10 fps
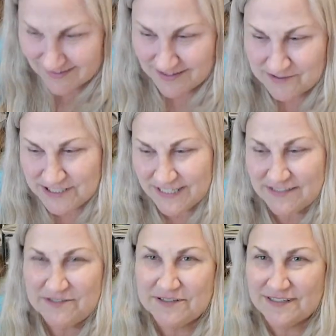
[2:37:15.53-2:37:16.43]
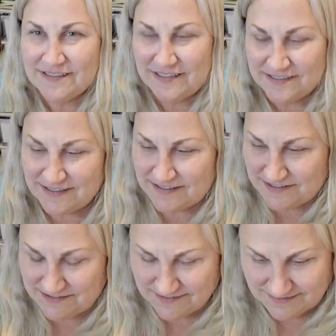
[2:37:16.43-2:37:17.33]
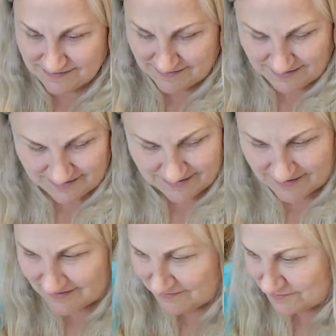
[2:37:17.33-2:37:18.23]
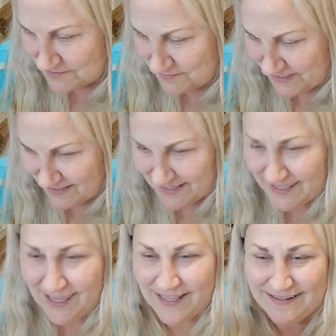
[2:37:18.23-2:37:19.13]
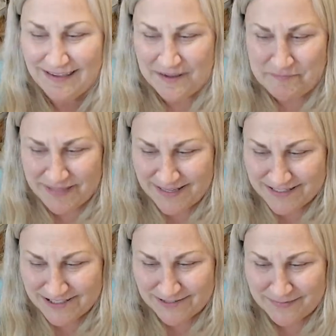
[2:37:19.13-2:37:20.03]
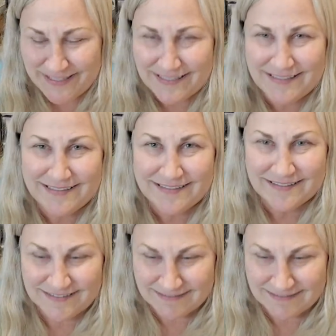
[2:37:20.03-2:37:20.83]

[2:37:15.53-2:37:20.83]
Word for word: I wish I could do a, a uh, where's my, I can't take a picture because